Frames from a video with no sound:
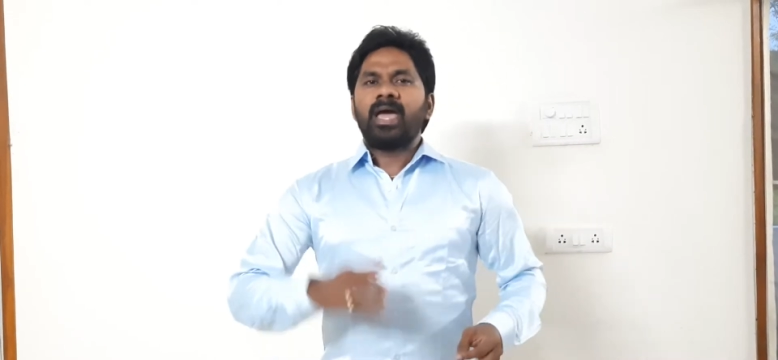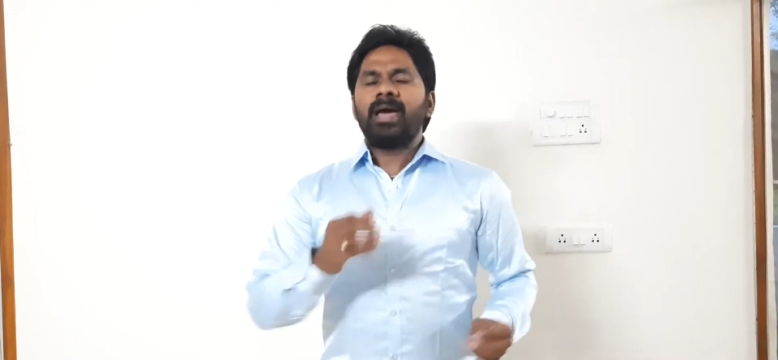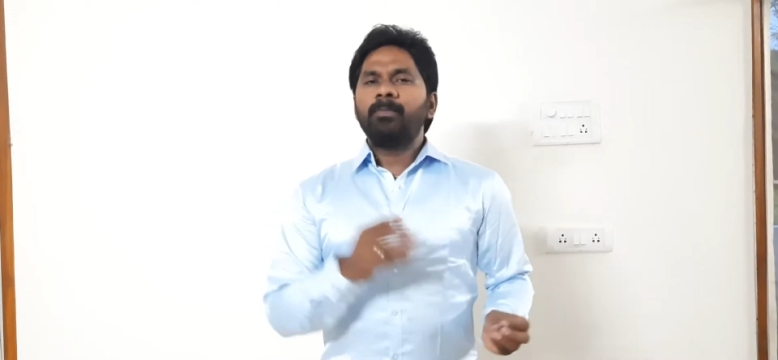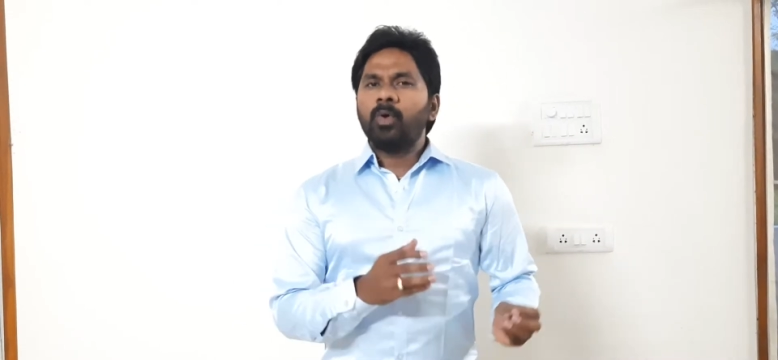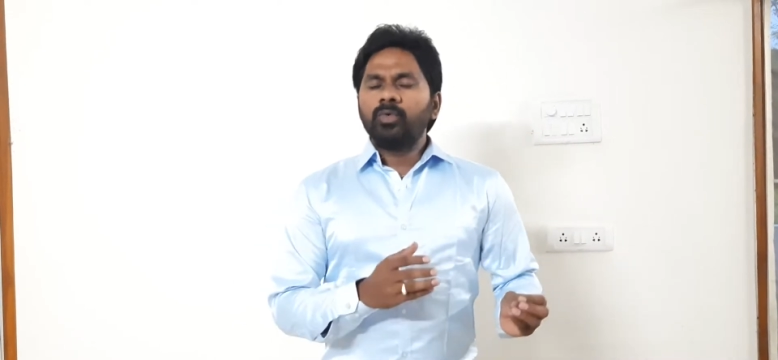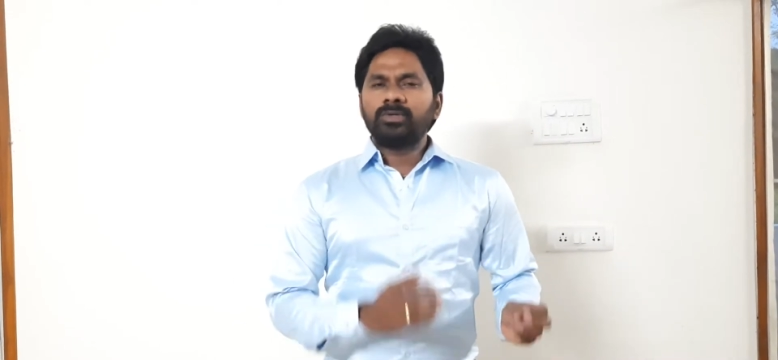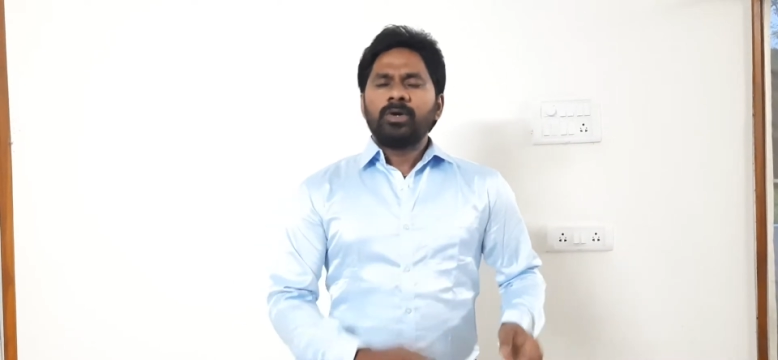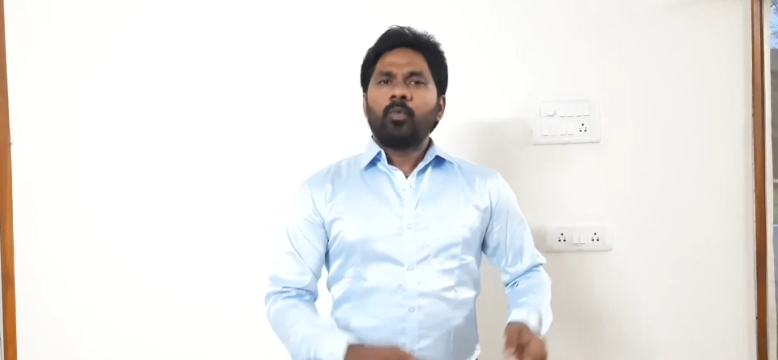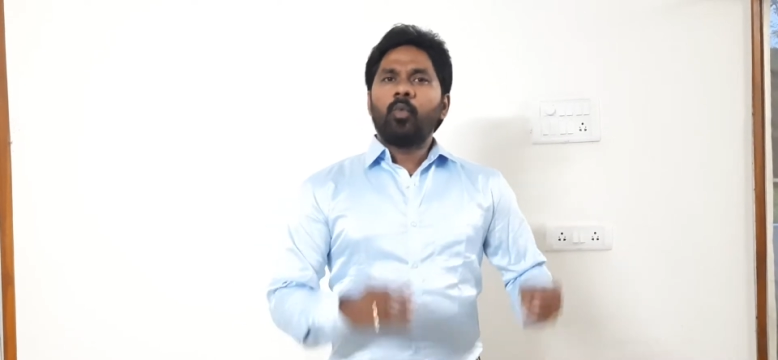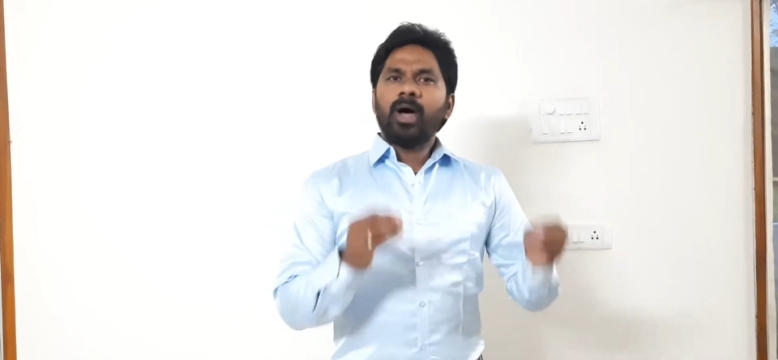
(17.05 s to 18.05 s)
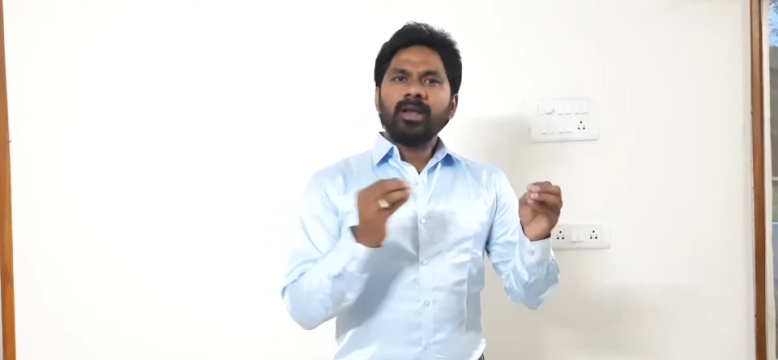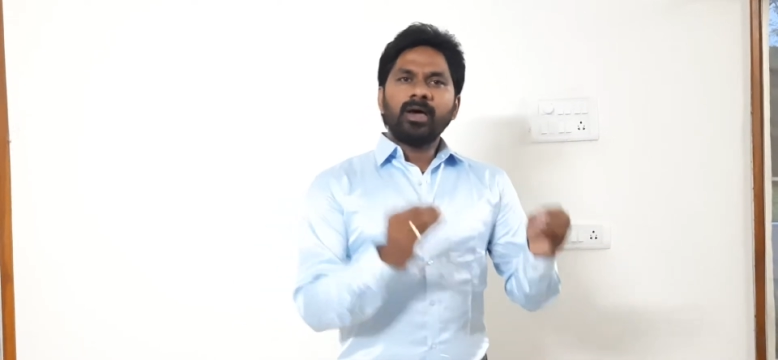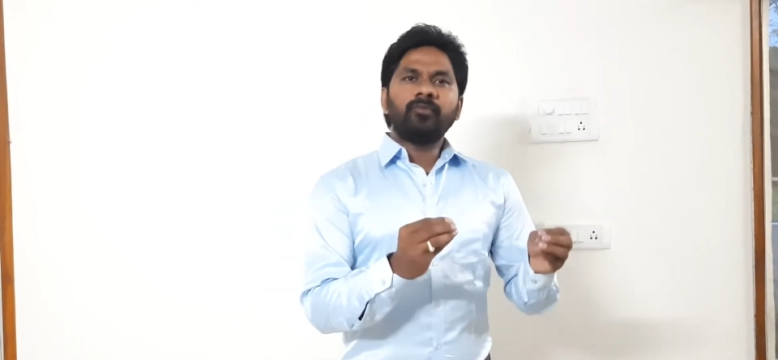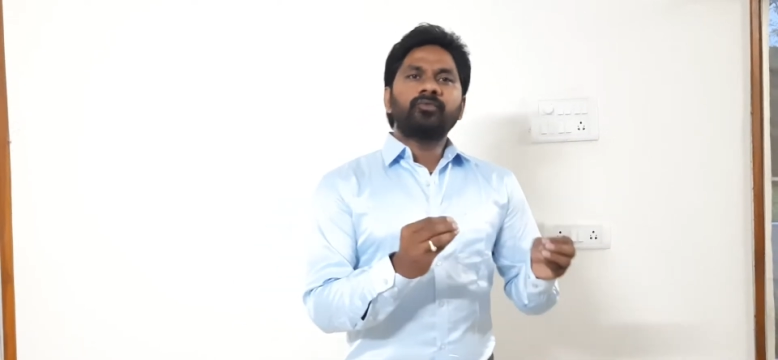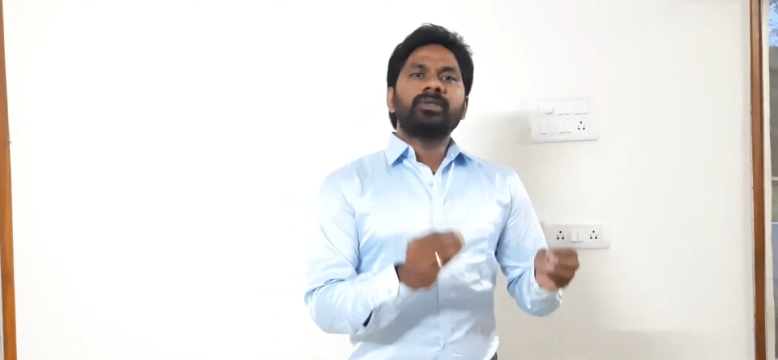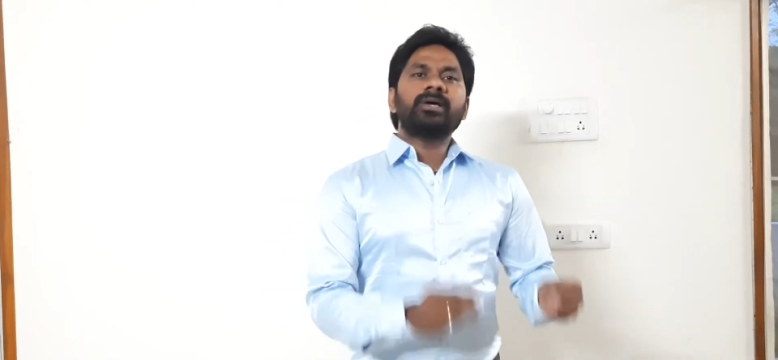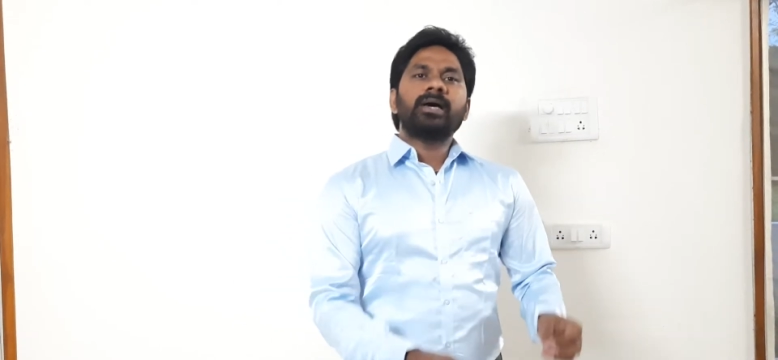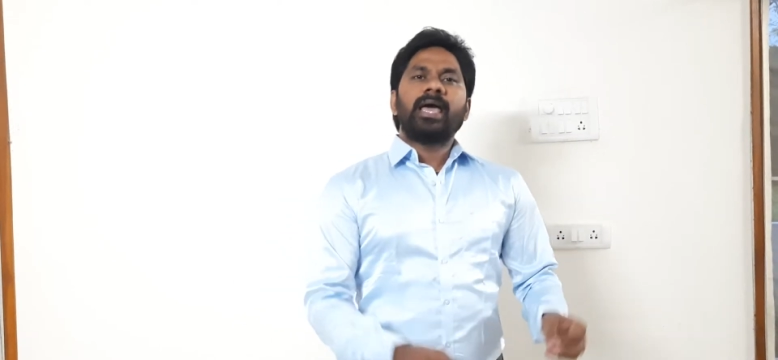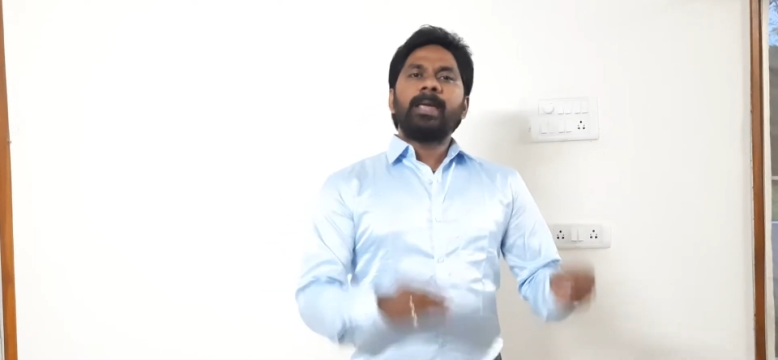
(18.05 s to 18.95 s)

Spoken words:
about one of the